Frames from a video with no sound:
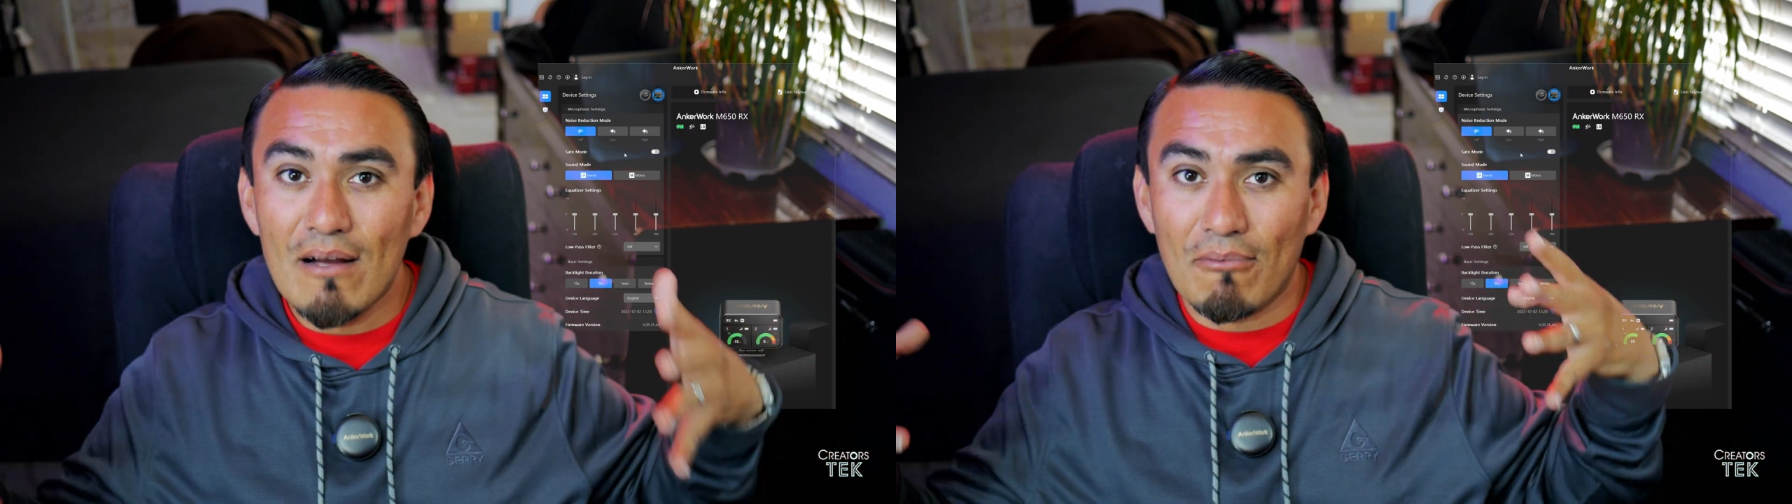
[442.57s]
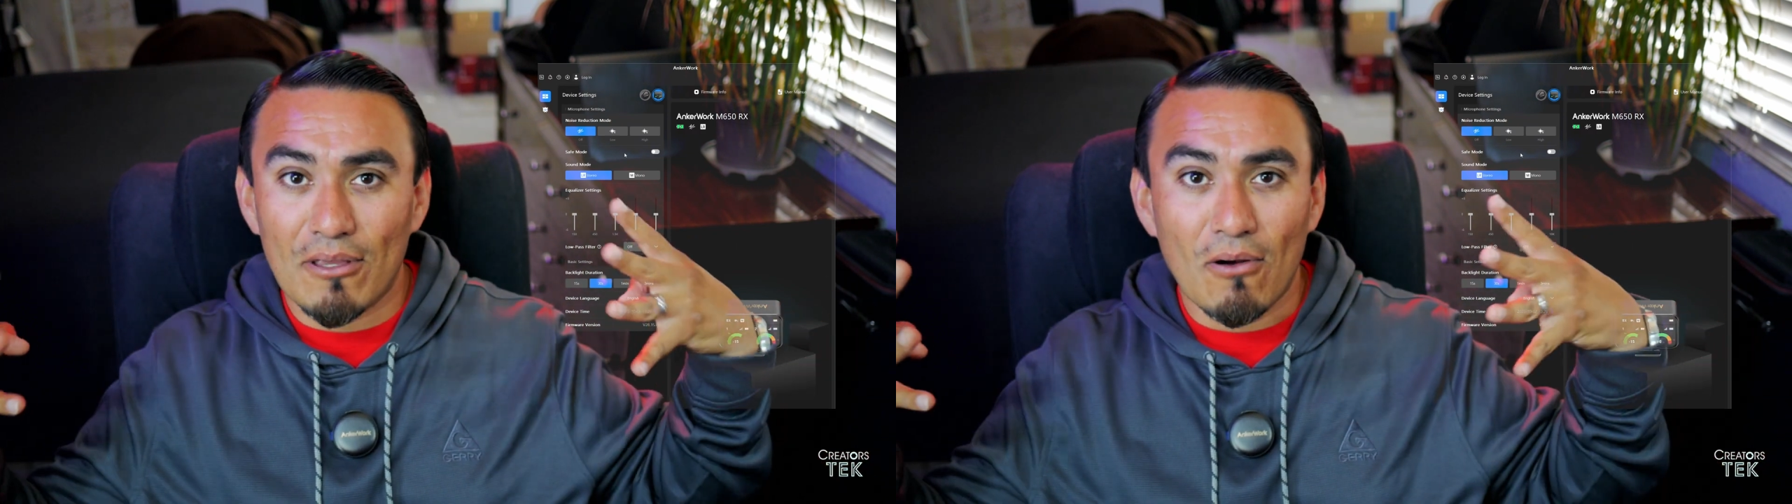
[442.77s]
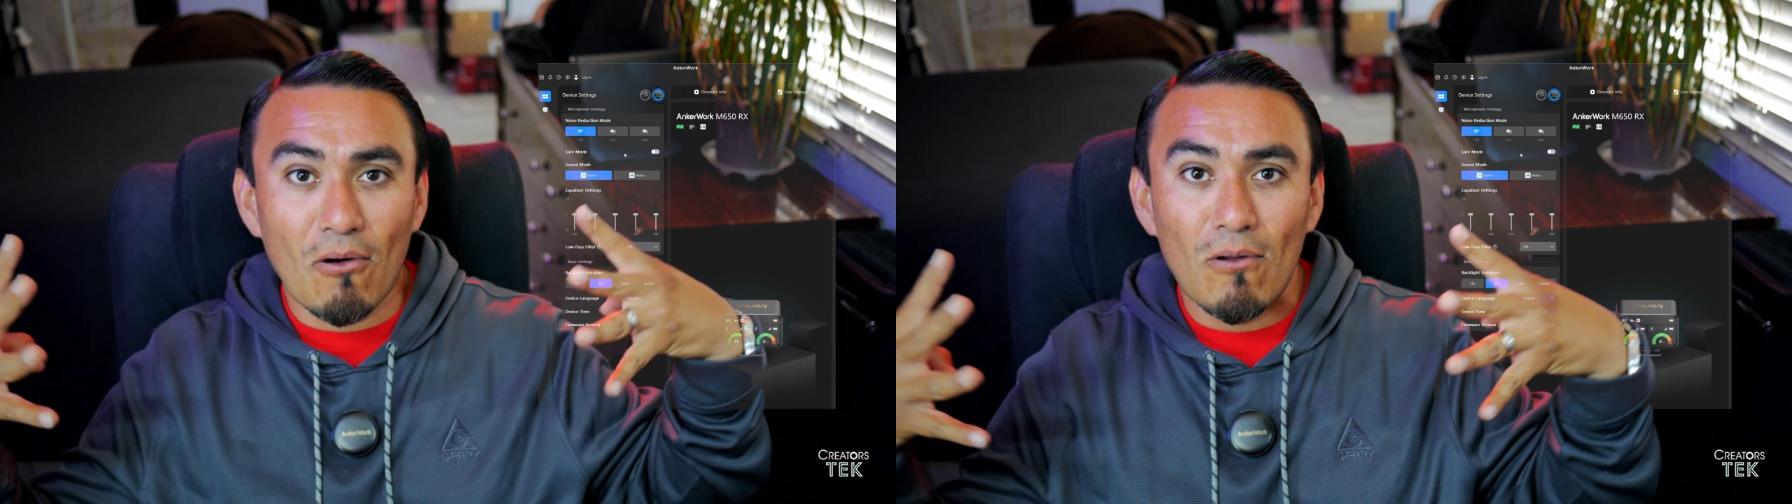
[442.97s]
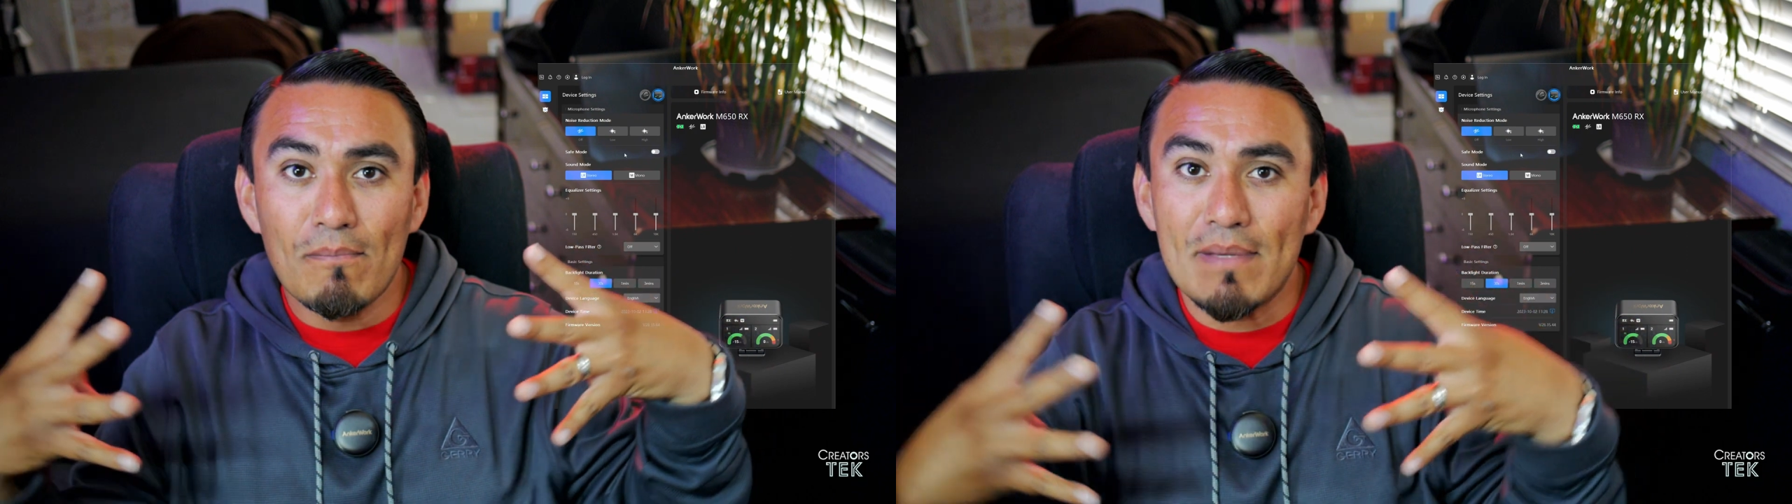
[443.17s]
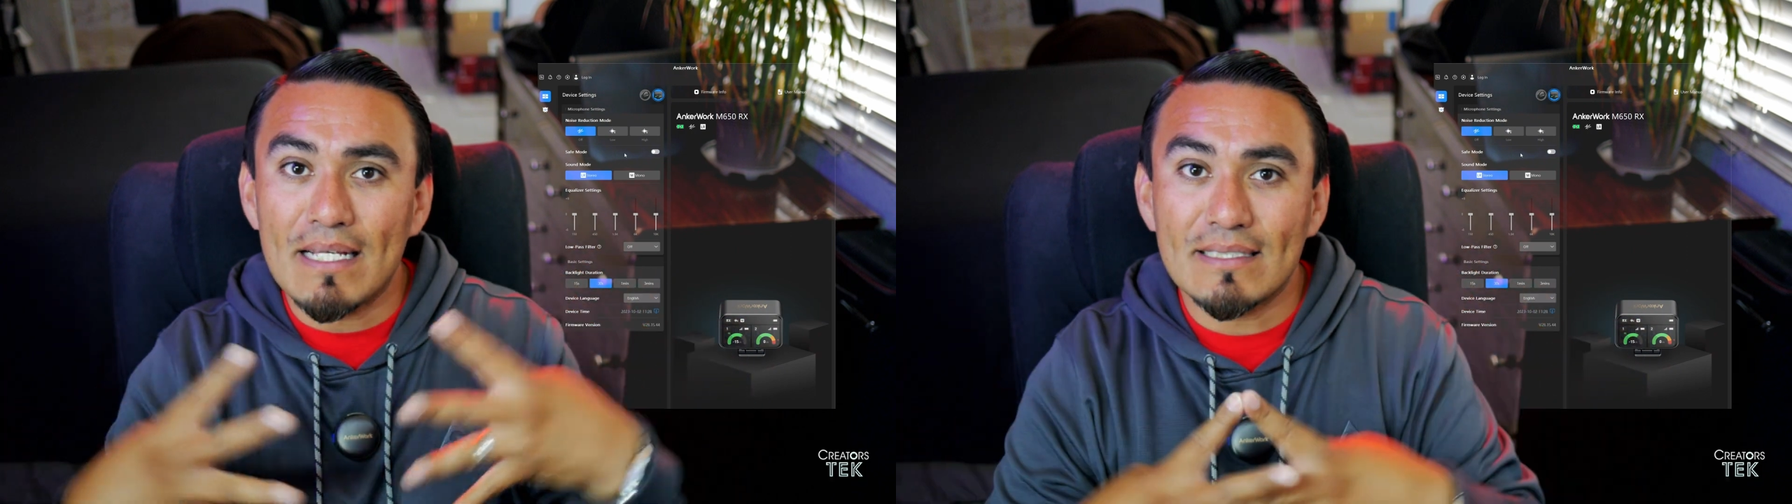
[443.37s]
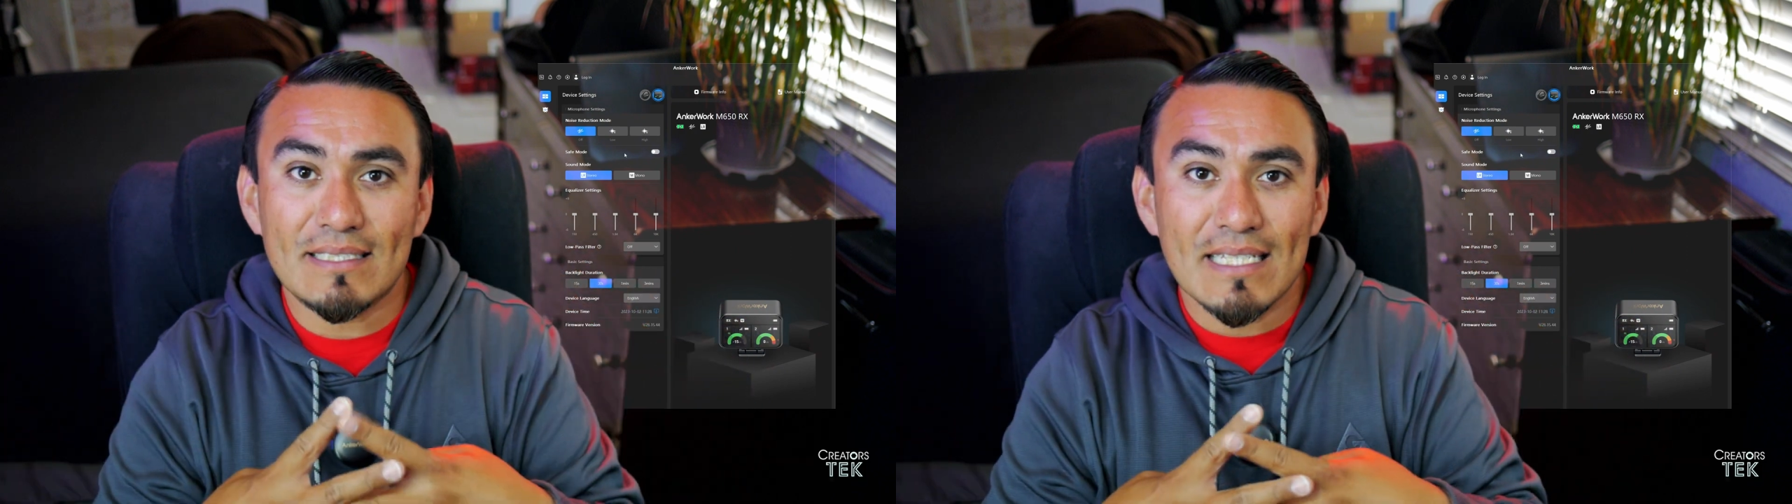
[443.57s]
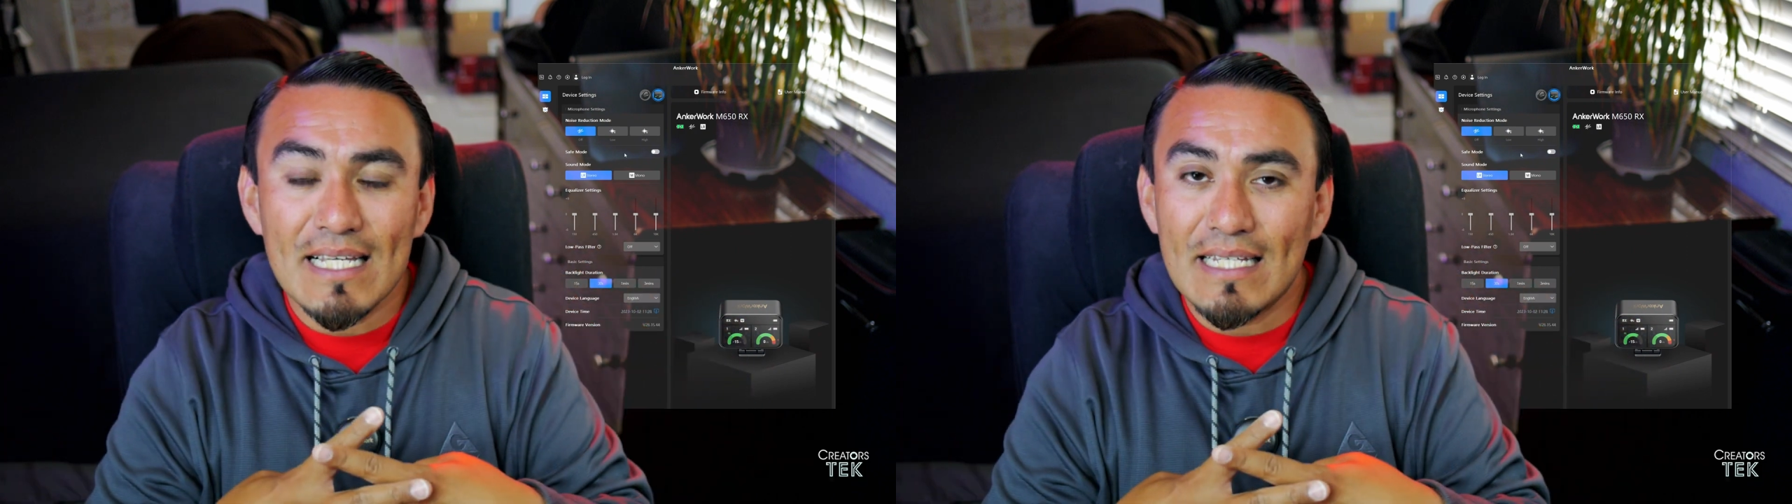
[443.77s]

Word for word: where the whole mix